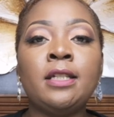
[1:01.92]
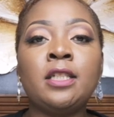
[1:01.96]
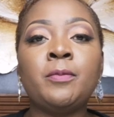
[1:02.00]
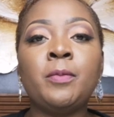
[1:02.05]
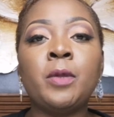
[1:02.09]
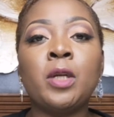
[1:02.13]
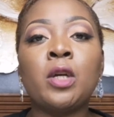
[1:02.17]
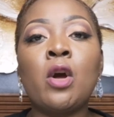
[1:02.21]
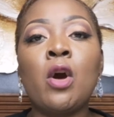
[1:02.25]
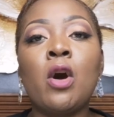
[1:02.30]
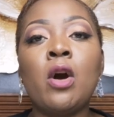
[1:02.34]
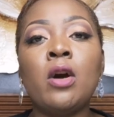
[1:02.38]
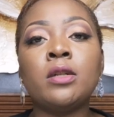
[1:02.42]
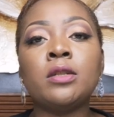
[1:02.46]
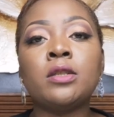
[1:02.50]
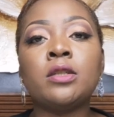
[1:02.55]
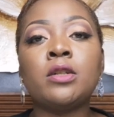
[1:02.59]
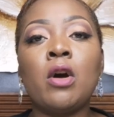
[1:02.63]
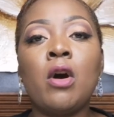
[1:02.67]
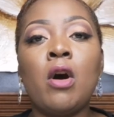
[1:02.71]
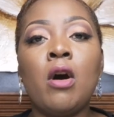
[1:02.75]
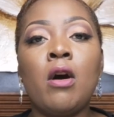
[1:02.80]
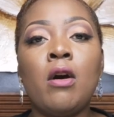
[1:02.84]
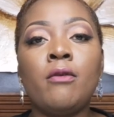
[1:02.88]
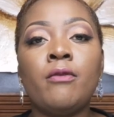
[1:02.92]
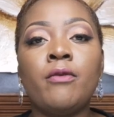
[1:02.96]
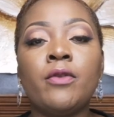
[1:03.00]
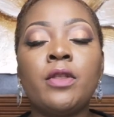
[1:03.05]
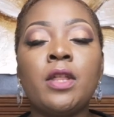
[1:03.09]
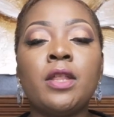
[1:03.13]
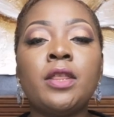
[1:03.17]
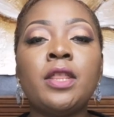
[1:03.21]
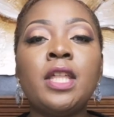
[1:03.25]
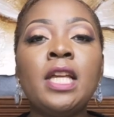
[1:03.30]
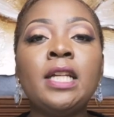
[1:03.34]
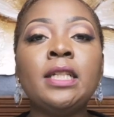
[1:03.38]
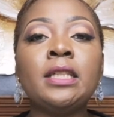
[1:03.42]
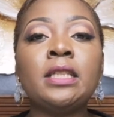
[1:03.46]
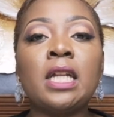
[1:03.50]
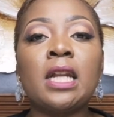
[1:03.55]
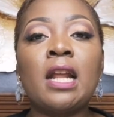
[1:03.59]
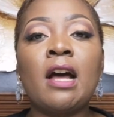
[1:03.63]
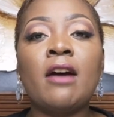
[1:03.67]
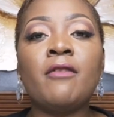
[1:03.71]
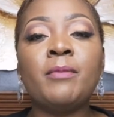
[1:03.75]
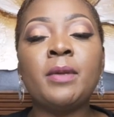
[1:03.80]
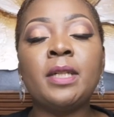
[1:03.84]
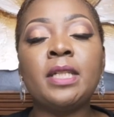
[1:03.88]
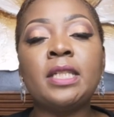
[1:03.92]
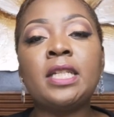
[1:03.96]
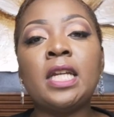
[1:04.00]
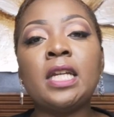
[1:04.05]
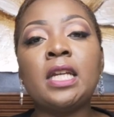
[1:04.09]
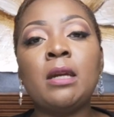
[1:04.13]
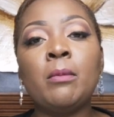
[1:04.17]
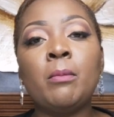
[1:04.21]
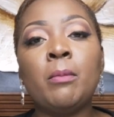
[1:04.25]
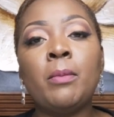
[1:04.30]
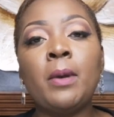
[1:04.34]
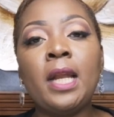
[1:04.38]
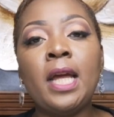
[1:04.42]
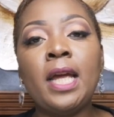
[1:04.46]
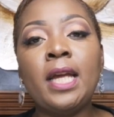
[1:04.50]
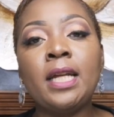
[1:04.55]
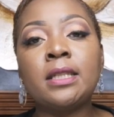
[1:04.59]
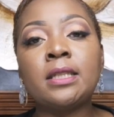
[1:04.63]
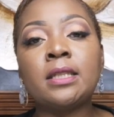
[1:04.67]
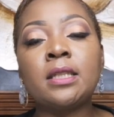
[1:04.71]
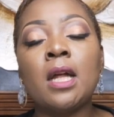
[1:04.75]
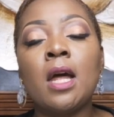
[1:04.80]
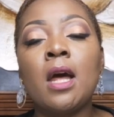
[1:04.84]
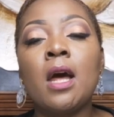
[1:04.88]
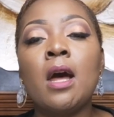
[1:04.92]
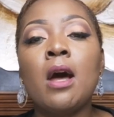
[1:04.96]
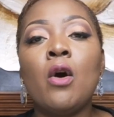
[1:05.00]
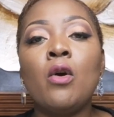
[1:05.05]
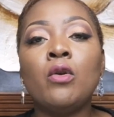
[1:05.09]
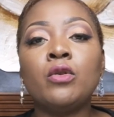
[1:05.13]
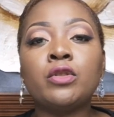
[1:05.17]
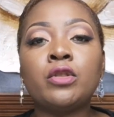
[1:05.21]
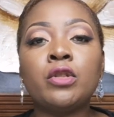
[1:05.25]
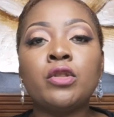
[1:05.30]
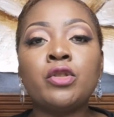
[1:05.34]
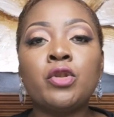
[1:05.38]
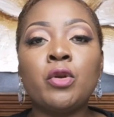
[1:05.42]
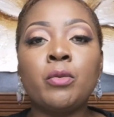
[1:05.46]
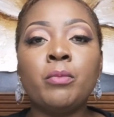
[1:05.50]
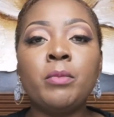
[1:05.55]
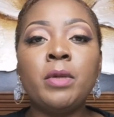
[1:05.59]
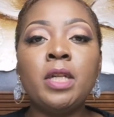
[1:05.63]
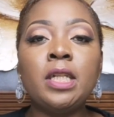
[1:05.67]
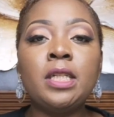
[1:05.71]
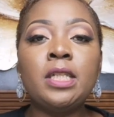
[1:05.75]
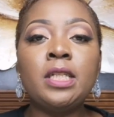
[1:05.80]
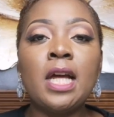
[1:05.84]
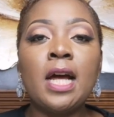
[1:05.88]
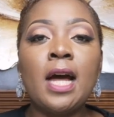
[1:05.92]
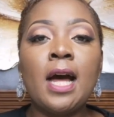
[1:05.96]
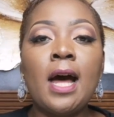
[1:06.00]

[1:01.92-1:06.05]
is because of the things that have been taking place on social media.